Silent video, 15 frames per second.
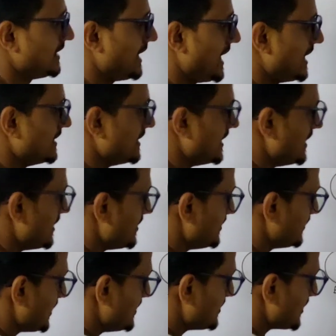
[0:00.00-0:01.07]
and here
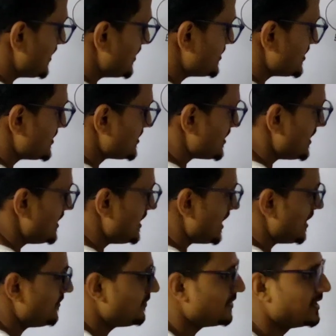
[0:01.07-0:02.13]
the internal energy is
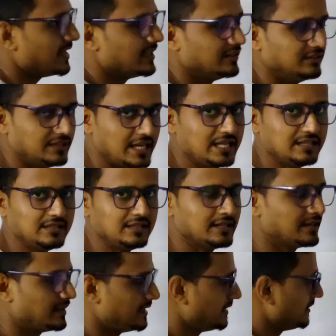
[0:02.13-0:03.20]
EF,
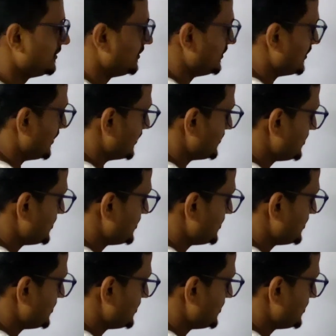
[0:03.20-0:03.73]
then the